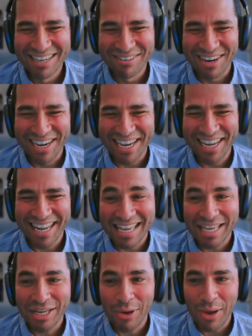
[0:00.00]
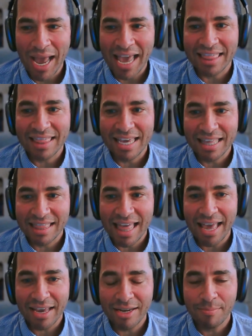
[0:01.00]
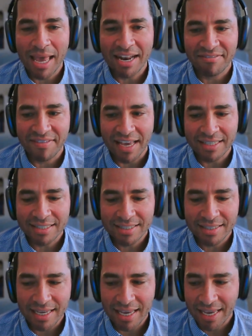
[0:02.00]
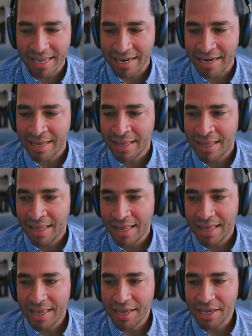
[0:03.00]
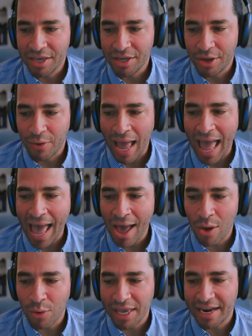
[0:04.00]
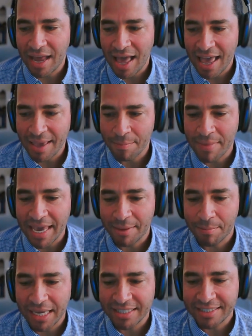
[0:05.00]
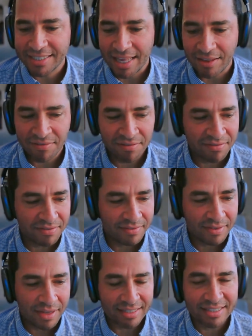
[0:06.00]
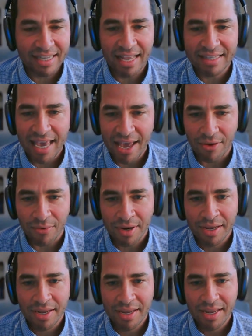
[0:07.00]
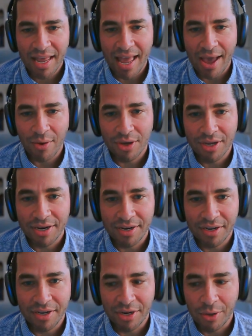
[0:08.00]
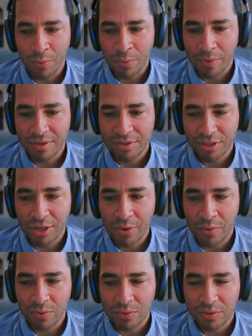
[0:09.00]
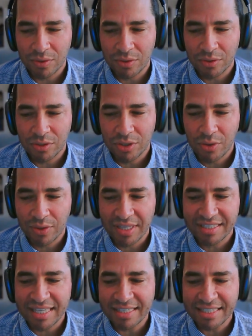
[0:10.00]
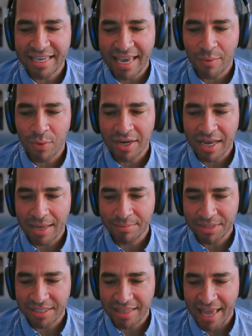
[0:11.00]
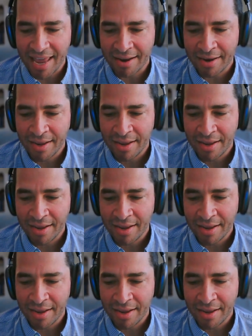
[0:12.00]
right? I think that could manifest in, how can I make myself stand out? How could, so the sense I get when it comes to that